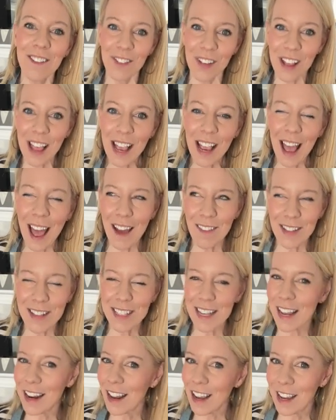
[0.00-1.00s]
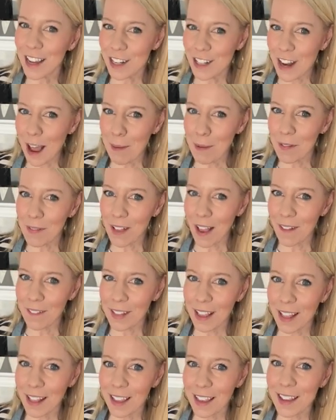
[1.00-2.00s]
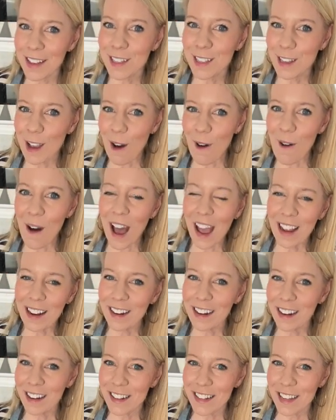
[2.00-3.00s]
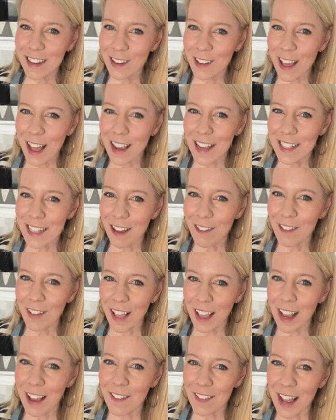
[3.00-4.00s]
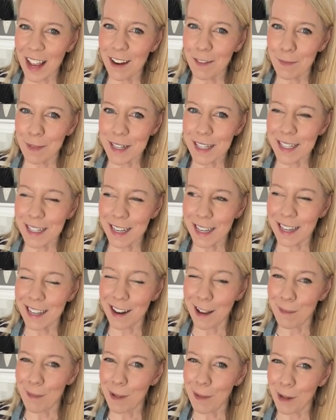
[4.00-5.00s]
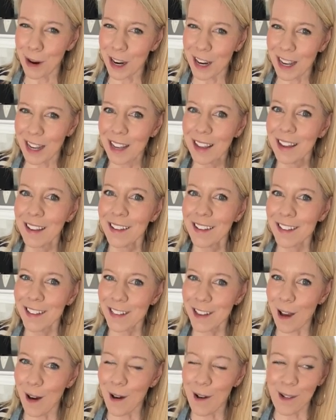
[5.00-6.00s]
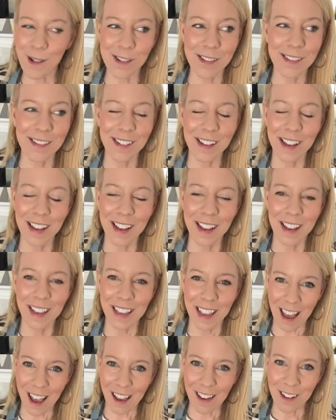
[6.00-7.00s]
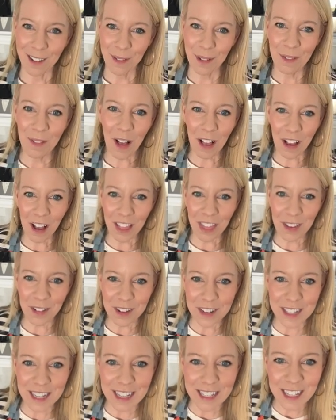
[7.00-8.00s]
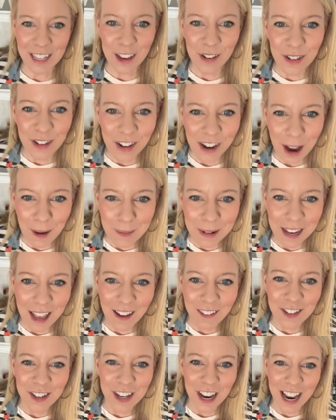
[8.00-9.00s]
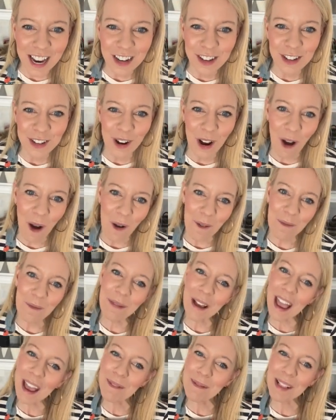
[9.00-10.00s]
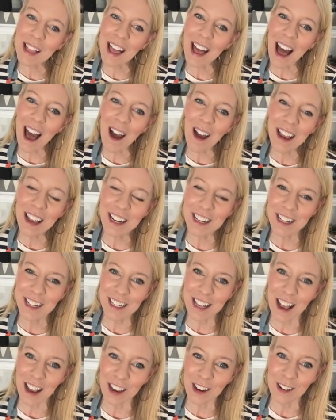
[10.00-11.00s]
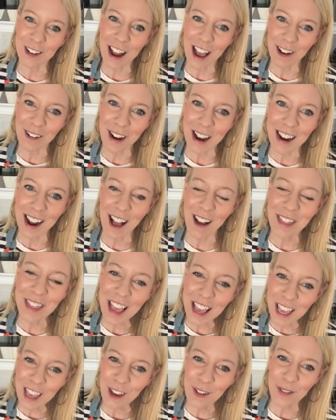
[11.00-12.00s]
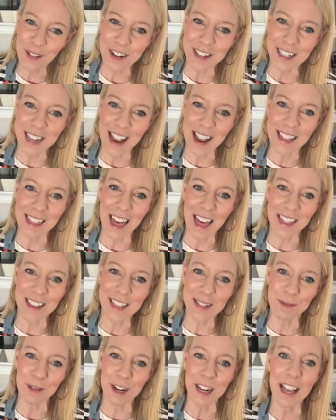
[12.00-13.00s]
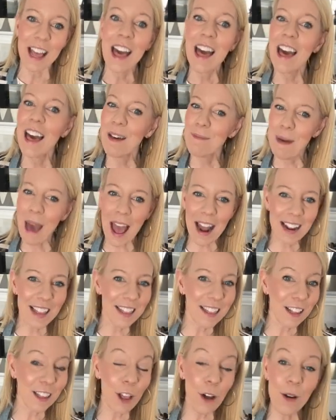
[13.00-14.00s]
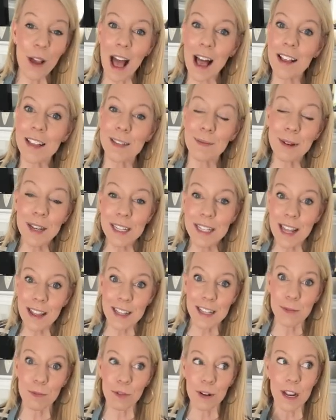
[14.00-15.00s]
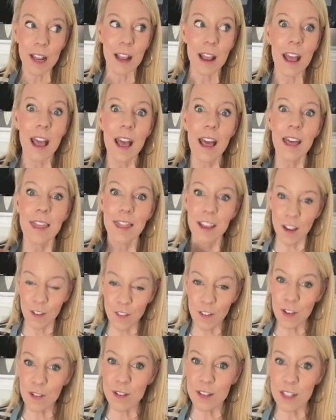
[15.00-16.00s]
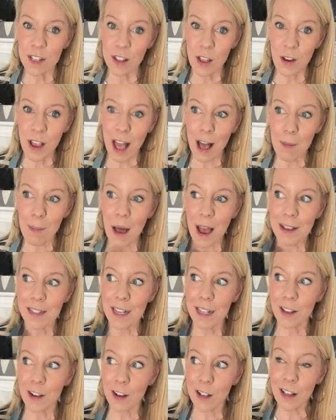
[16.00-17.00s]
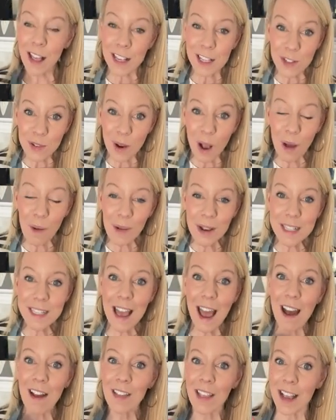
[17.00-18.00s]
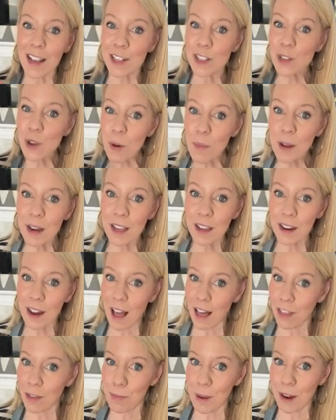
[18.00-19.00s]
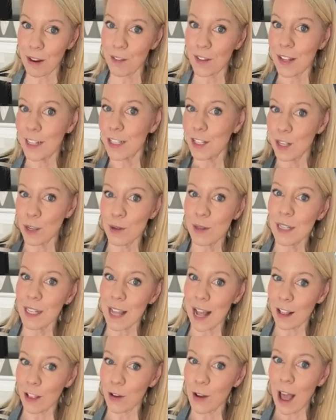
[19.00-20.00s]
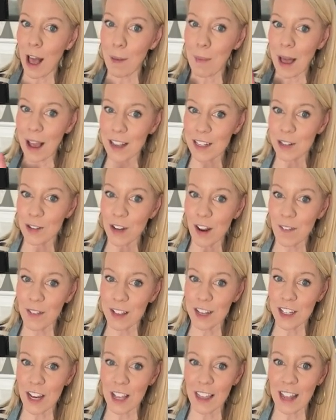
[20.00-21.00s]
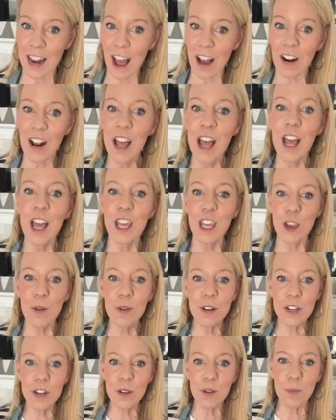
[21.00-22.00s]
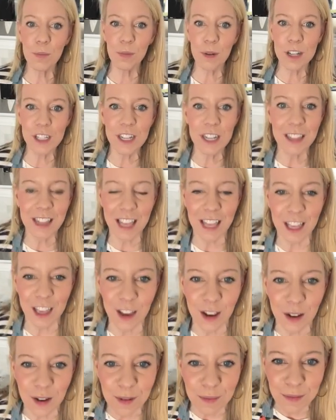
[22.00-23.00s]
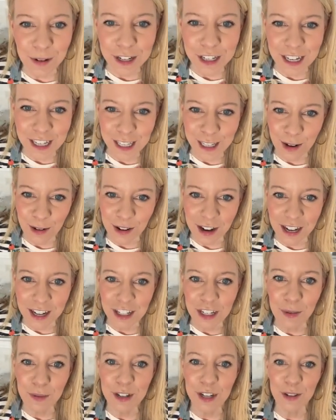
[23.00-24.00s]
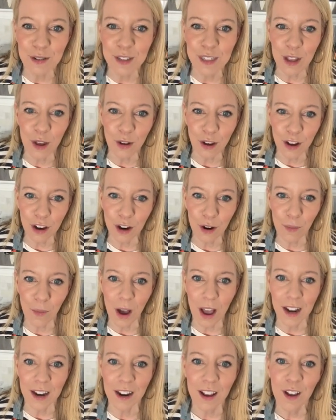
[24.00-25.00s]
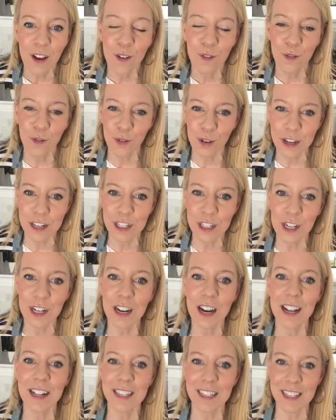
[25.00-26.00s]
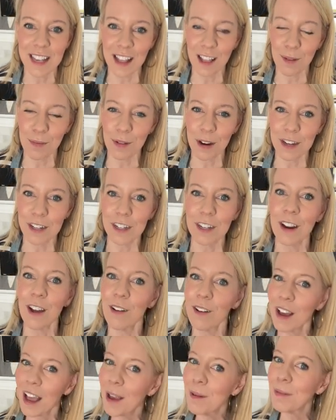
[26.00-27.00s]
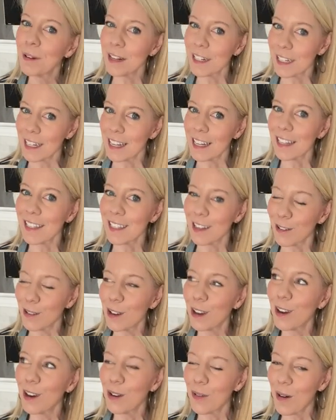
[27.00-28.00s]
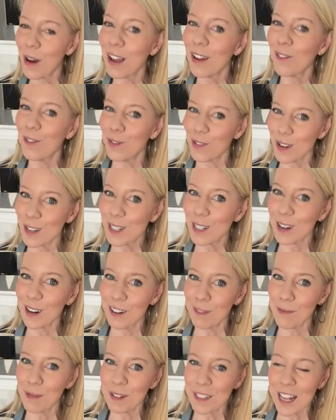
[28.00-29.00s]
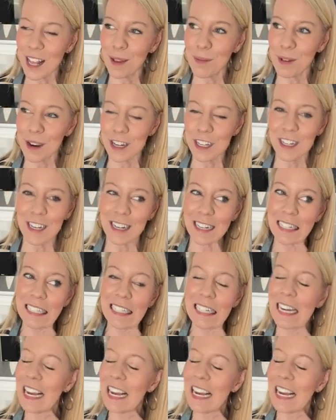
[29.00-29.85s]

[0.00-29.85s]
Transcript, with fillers: feel like I haven't done a good job of live lately, so I needed to hear that because I feel like I've kind of been stinking up my work. So yeah, we've all gone through a season. You and your company have changed your home. Pamela, I could just hug your neck right now. Thank you for saying that this morning. Patty, the locale, somebody said this morning they've used the locale box and their cholesterol went down. Like so many good health benefits to use in that locale box. So definitely check that out. You would do, Bridget, thank you. Bridget's so good. She would do slow cooker one, freezer, and celebration. Okay, Bridget, slow cooker one, freezer, and celebration.